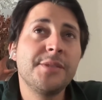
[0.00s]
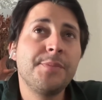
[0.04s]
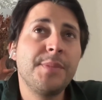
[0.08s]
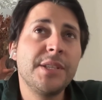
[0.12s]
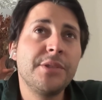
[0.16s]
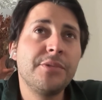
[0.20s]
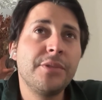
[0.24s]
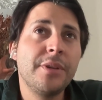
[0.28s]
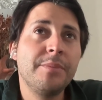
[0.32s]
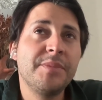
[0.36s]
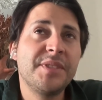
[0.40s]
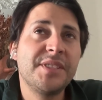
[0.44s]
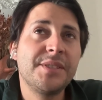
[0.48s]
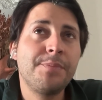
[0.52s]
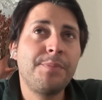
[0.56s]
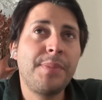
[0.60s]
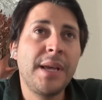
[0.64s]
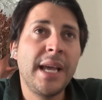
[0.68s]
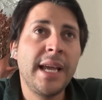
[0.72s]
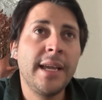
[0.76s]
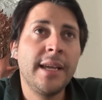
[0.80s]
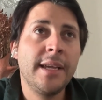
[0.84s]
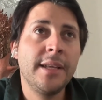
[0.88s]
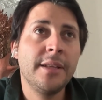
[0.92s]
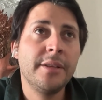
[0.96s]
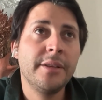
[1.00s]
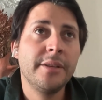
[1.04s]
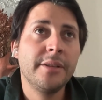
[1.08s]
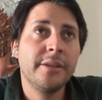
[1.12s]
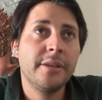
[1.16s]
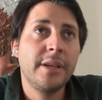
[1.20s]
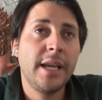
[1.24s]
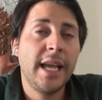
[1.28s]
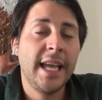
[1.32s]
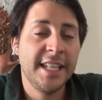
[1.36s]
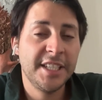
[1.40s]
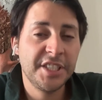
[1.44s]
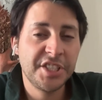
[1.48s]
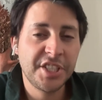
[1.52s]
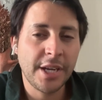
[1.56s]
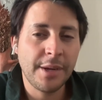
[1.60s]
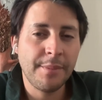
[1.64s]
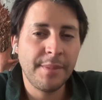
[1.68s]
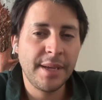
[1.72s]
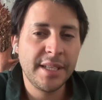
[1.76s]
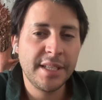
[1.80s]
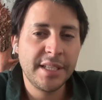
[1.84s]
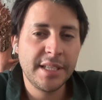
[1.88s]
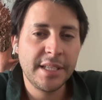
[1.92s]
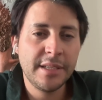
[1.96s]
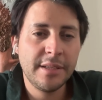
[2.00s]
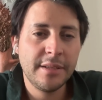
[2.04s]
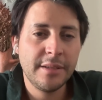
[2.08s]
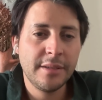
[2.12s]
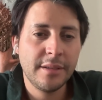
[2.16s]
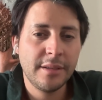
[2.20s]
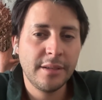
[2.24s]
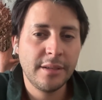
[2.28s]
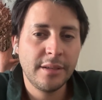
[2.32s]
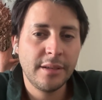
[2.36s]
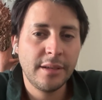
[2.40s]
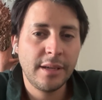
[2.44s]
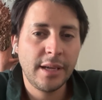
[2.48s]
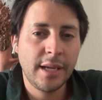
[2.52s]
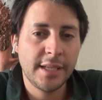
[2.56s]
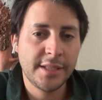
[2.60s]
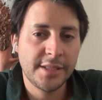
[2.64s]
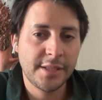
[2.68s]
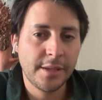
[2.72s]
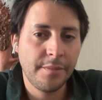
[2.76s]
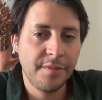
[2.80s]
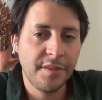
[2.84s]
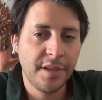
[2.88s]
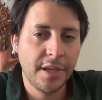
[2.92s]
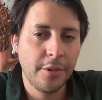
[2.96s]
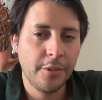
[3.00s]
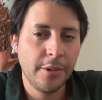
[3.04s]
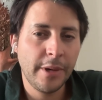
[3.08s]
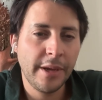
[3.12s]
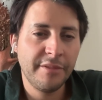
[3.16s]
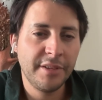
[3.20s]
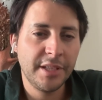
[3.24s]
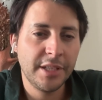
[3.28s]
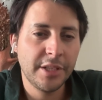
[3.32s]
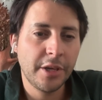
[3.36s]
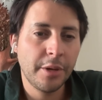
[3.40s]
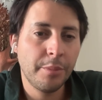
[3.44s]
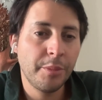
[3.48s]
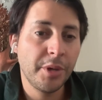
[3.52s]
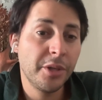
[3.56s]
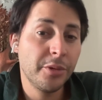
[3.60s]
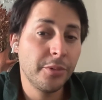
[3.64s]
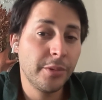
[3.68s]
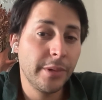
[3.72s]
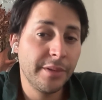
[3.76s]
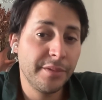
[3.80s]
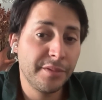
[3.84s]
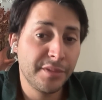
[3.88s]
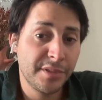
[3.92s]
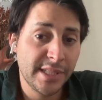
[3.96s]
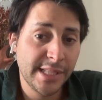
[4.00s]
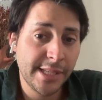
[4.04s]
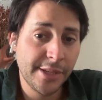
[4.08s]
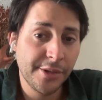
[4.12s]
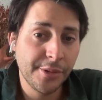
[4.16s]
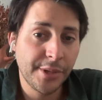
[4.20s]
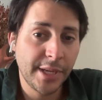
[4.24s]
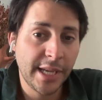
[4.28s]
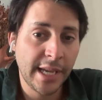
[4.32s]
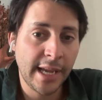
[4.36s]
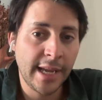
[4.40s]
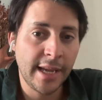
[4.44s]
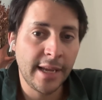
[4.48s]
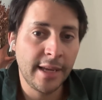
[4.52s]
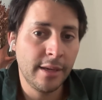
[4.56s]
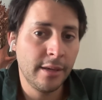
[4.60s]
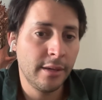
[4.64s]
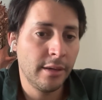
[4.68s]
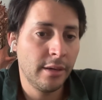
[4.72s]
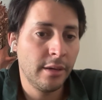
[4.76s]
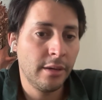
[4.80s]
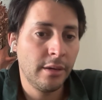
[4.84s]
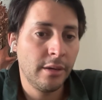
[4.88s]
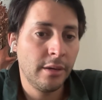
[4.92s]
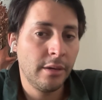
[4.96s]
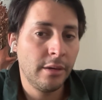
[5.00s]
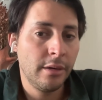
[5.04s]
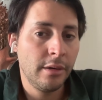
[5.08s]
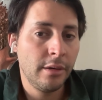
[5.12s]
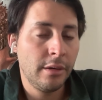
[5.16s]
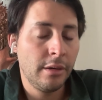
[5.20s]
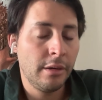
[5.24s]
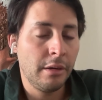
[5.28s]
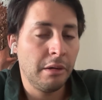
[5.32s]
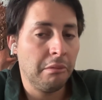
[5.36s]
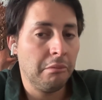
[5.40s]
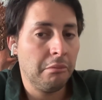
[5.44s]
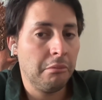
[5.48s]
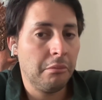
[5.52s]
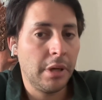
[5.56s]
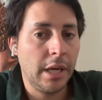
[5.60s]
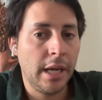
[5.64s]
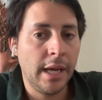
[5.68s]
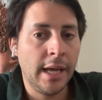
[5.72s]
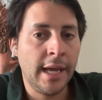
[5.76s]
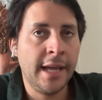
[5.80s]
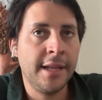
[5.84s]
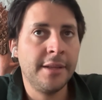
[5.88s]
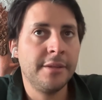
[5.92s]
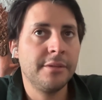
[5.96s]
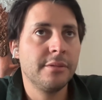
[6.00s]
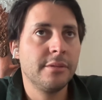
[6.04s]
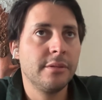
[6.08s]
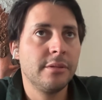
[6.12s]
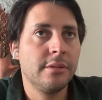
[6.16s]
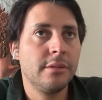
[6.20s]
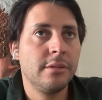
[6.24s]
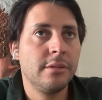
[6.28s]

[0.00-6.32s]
between Spain and Germany, and something we have in common with the UK. And